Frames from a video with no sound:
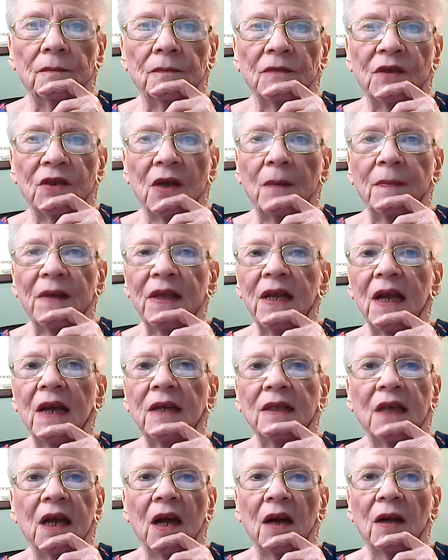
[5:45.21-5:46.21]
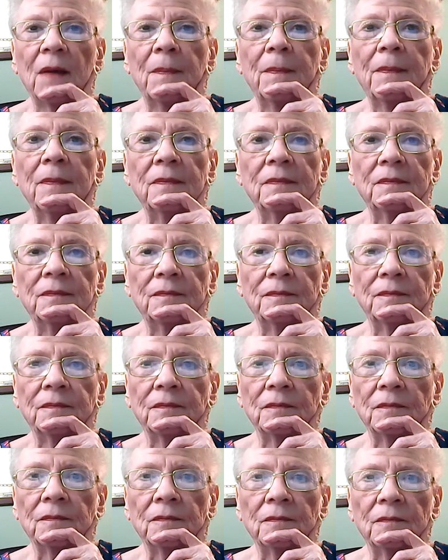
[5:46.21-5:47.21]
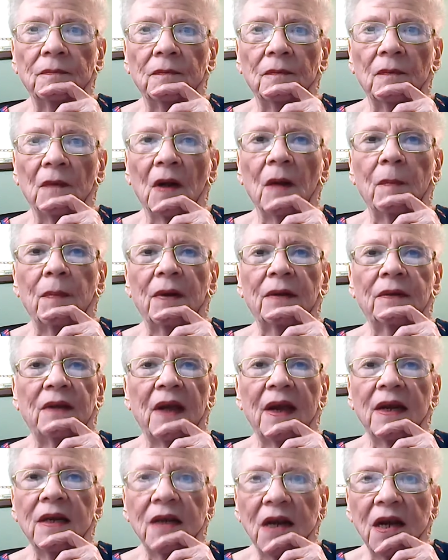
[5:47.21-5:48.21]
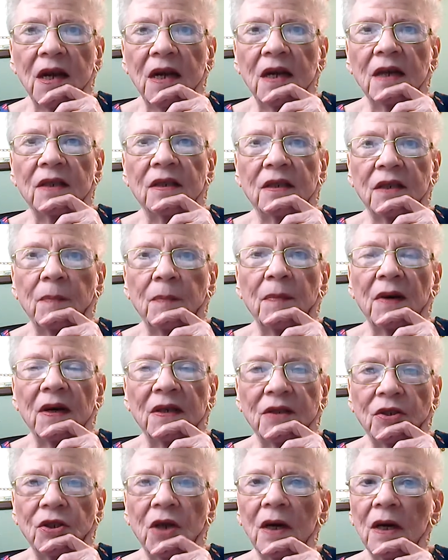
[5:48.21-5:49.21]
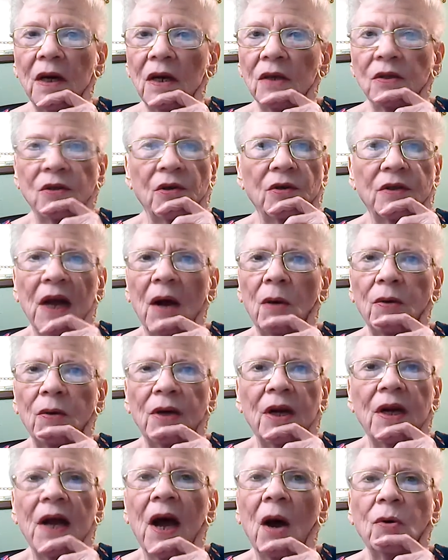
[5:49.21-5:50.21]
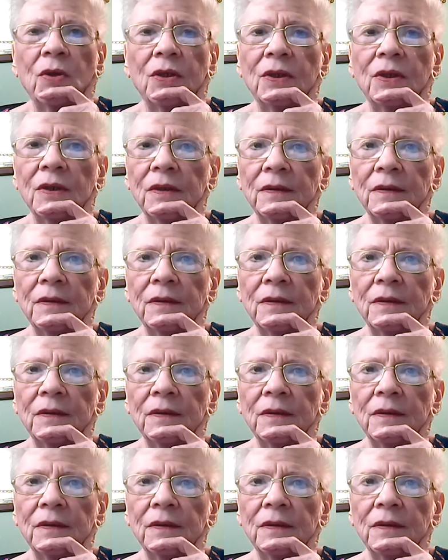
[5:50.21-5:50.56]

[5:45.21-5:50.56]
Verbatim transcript: Some in the end kill them. But they need a stimulus check because they're down and out.